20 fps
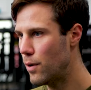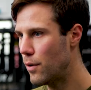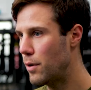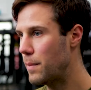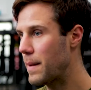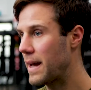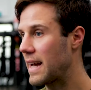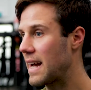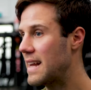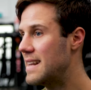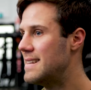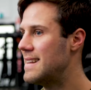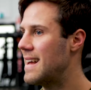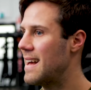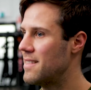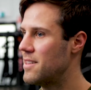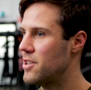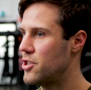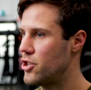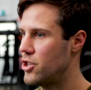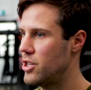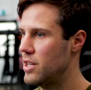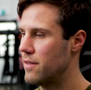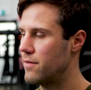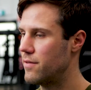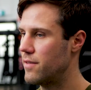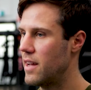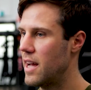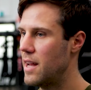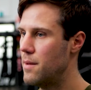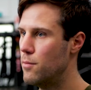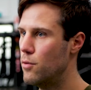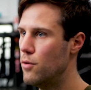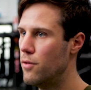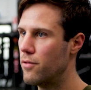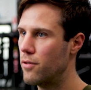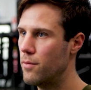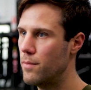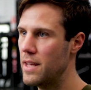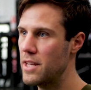we make another shift and move
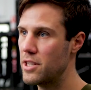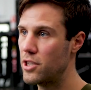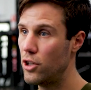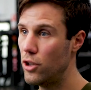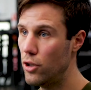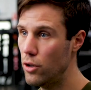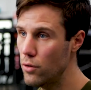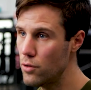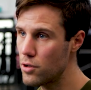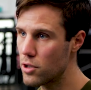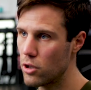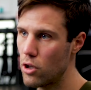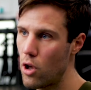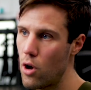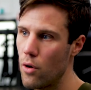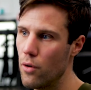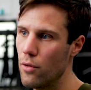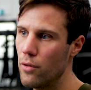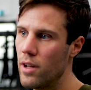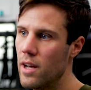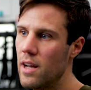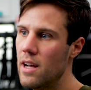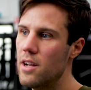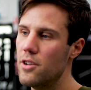from these cues alone